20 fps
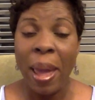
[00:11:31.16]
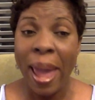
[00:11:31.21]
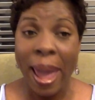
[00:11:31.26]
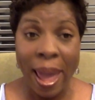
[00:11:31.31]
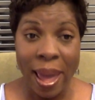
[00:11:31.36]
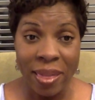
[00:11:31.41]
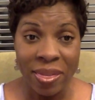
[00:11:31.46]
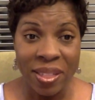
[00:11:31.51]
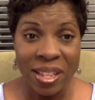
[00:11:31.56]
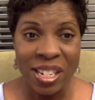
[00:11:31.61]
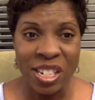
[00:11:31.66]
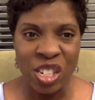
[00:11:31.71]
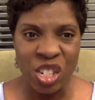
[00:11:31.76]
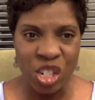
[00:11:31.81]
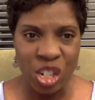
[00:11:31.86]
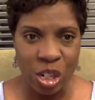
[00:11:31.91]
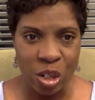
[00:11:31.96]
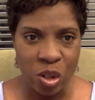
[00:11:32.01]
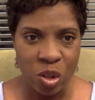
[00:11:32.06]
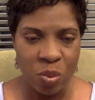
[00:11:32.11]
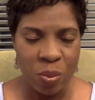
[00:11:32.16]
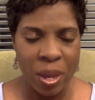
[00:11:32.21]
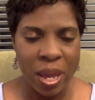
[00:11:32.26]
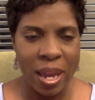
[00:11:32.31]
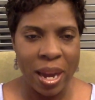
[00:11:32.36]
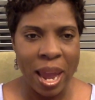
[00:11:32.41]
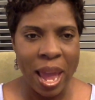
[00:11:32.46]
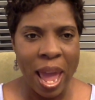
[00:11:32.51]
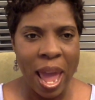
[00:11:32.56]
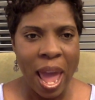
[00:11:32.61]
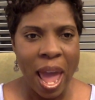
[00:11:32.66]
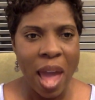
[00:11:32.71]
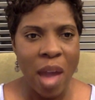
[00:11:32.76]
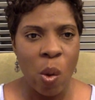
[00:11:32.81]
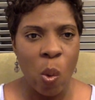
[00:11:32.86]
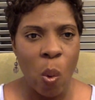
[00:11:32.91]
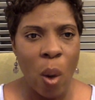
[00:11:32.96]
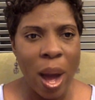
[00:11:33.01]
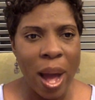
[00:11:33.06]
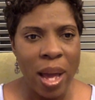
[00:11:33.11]
and these gentlemen.
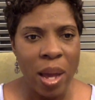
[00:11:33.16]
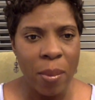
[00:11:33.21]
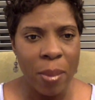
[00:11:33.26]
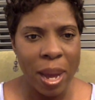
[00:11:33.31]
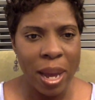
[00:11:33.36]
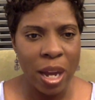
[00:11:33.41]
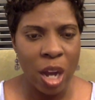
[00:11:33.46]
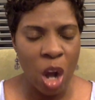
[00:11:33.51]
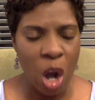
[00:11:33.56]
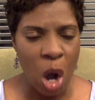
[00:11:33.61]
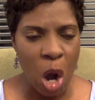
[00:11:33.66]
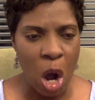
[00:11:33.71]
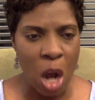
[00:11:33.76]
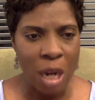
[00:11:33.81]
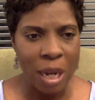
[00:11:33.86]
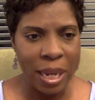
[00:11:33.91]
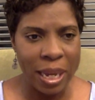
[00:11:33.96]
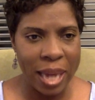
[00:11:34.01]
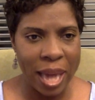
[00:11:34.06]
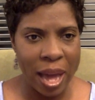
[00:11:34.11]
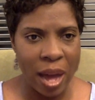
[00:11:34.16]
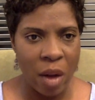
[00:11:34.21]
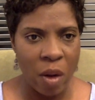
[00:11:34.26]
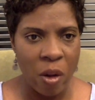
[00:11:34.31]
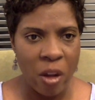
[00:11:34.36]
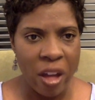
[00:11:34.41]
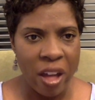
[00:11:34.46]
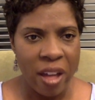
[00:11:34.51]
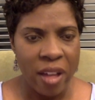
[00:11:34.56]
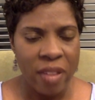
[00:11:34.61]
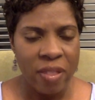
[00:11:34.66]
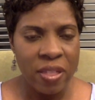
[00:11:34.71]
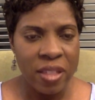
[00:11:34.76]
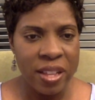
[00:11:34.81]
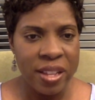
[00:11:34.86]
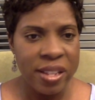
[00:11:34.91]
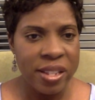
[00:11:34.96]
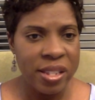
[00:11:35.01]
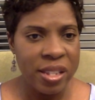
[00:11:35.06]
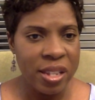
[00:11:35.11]
And why am I calling out
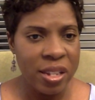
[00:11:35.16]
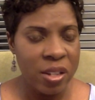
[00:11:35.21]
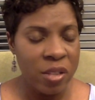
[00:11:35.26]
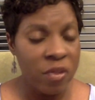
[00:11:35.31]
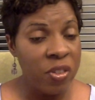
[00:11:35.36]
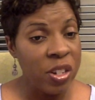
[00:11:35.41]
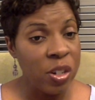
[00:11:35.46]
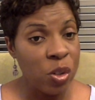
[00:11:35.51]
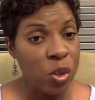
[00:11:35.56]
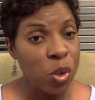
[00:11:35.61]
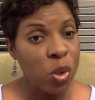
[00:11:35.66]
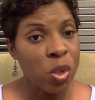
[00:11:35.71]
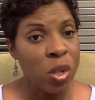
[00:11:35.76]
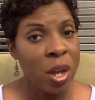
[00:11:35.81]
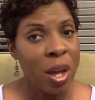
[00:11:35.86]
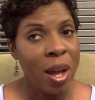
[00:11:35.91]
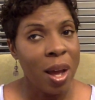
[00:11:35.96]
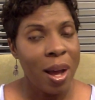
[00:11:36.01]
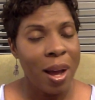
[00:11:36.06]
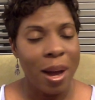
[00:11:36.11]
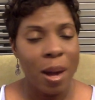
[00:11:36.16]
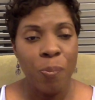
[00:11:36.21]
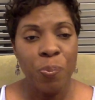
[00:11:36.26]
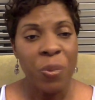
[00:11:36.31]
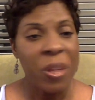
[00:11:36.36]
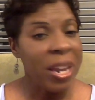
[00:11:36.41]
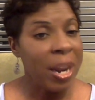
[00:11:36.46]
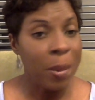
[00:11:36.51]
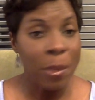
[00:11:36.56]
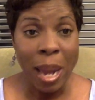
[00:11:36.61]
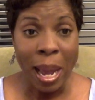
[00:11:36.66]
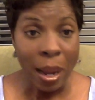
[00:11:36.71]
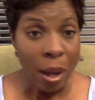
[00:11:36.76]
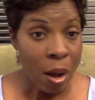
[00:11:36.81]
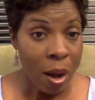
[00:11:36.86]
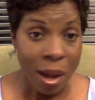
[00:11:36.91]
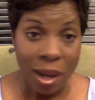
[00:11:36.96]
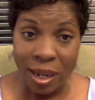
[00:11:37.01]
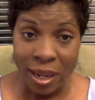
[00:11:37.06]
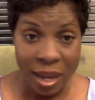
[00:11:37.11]
these individuals? And I'm not
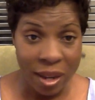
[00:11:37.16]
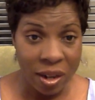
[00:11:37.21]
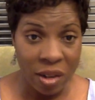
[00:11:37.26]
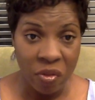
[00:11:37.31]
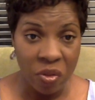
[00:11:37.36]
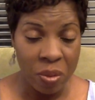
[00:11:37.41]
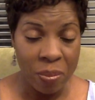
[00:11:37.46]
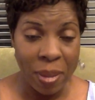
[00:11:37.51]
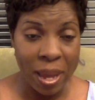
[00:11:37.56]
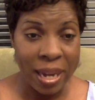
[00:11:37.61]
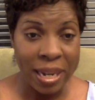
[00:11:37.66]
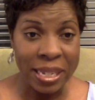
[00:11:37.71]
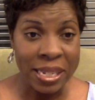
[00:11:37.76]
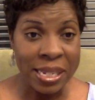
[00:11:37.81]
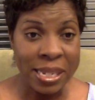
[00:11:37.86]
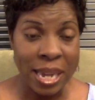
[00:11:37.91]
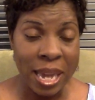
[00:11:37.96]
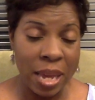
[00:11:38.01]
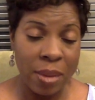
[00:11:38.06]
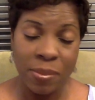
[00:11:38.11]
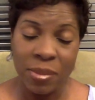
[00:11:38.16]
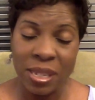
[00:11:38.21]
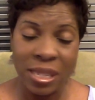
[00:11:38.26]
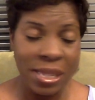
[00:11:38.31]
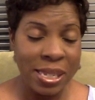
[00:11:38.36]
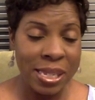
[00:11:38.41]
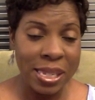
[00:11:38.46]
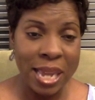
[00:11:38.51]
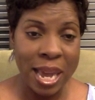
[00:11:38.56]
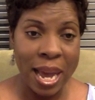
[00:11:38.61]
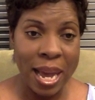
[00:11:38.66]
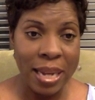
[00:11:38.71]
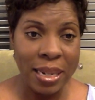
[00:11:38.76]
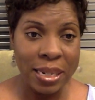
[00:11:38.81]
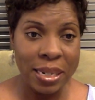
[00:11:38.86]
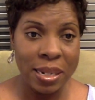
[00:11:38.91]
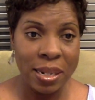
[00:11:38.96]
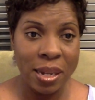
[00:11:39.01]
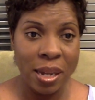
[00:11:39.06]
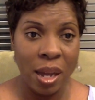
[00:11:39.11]
calling out everybody's names. It's
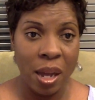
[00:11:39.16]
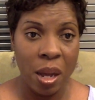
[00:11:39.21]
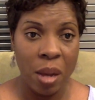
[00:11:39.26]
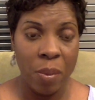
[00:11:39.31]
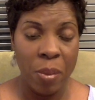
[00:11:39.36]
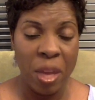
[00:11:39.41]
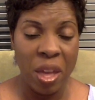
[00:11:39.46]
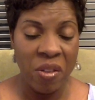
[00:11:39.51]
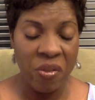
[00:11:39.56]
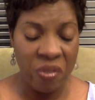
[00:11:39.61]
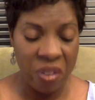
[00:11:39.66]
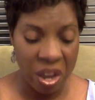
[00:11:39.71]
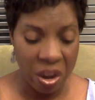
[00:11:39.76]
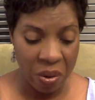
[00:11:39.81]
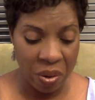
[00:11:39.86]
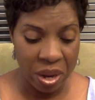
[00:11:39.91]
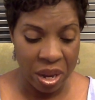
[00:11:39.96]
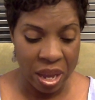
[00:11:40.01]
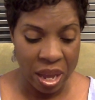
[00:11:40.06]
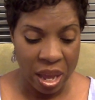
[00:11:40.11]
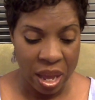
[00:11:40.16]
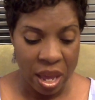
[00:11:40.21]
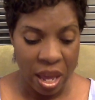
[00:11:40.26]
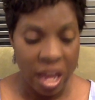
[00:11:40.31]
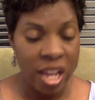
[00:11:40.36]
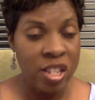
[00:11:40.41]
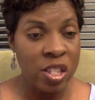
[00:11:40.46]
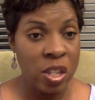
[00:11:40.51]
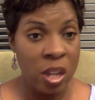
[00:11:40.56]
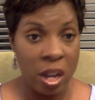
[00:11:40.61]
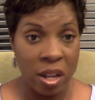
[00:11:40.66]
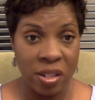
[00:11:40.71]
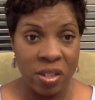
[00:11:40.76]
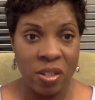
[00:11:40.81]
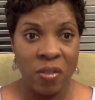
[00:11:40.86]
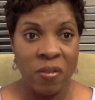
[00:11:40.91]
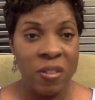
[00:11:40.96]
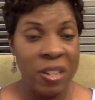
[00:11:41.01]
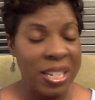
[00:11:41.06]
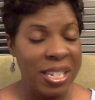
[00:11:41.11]
not a very
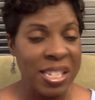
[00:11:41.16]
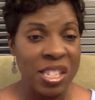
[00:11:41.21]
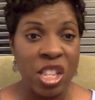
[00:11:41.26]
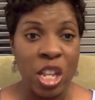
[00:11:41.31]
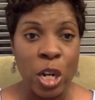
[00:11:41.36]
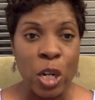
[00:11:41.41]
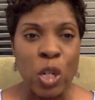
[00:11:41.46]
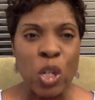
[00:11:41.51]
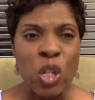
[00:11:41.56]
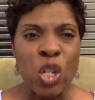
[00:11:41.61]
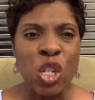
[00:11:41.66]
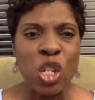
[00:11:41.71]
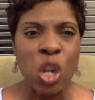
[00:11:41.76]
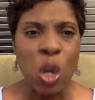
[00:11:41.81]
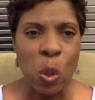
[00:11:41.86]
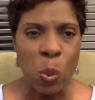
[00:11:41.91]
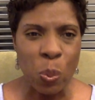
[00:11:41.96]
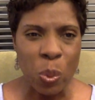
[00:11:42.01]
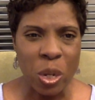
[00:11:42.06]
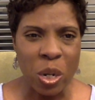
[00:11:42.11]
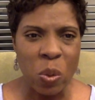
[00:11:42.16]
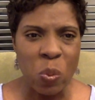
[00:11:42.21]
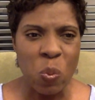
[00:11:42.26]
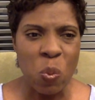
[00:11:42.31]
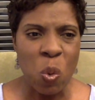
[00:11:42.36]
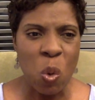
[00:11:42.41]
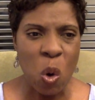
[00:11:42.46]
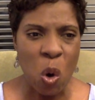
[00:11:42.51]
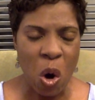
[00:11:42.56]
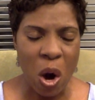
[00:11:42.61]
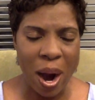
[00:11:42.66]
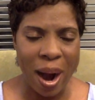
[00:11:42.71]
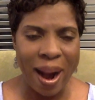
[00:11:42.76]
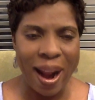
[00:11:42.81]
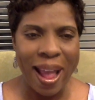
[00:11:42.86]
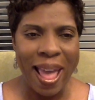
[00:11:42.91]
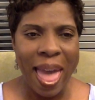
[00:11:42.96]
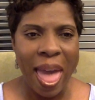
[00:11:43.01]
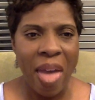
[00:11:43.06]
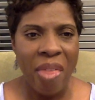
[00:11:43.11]
exhaustive list. There's so many more
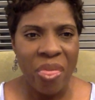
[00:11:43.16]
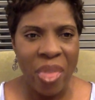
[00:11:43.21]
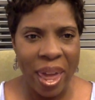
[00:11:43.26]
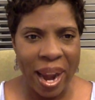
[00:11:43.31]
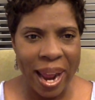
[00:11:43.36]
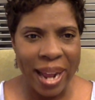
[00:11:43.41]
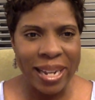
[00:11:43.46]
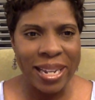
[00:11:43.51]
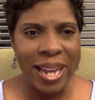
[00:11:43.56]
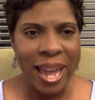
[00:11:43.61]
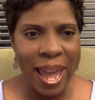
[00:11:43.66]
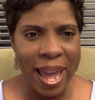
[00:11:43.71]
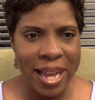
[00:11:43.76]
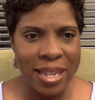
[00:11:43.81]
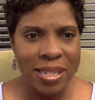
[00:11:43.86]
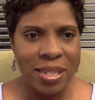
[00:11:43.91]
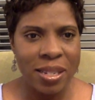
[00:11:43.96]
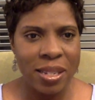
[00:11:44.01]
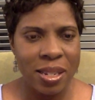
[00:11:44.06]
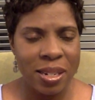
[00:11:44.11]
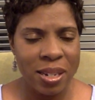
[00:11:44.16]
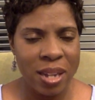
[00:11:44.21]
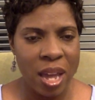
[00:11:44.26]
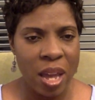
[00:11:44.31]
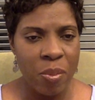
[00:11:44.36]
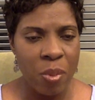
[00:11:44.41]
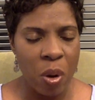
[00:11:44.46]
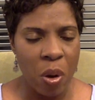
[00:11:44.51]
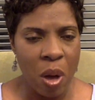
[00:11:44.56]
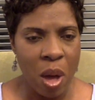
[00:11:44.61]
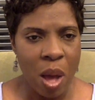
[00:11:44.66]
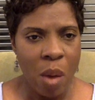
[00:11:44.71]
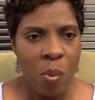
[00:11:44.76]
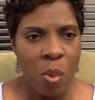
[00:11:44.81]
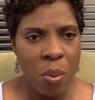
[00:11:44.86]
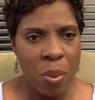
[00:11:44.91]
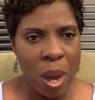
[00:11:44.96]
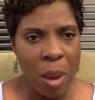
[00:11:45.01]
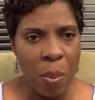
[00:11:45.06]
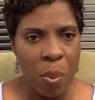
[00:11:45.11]
that I could add to the table.
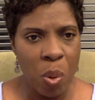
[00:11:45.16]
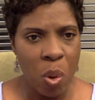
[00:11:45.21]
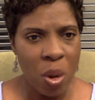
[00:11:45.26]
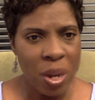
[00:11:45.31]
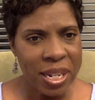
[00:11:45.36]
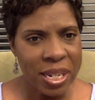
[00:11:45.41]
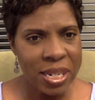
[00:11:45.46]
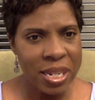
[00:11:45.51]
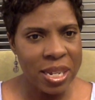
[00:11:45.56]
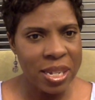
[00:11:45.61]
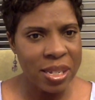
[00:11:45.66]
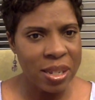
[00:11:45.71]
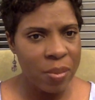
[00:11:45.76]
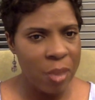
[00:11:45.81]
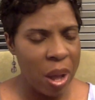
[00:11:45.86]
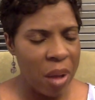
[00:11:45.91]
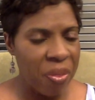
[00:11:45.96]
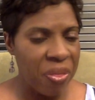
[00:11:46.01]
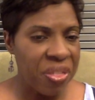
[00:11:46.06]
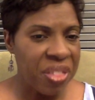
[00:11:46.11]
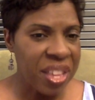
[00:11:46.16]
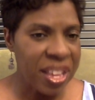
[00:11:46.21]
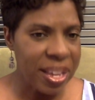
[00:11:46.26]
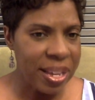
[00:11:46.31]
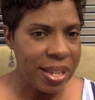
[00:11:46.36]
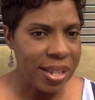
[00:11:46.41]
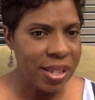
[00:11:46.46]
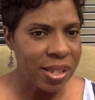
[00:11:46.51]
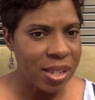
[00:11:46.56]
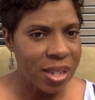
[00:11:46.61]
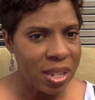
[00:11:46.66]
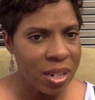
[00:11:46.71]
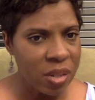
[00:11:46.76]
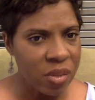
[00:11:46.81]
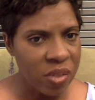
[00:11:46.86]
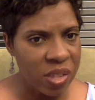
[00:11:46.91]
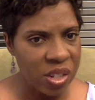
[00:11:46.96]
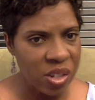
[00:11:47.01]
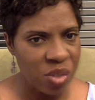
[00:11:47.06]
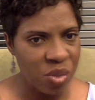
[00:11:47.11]
But my point is about these
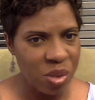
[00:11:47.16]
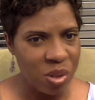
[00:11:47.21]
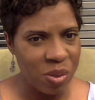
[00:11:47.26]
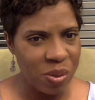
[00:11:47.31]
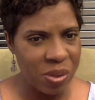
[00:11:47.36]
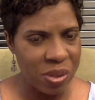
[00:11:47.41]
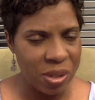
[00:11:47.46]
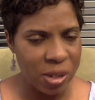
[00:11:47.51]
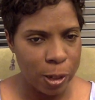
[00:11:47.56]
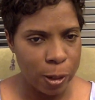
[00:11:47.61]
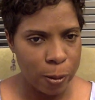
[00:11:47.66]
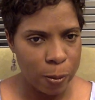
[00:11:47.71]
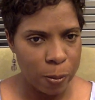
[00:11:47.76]
individuals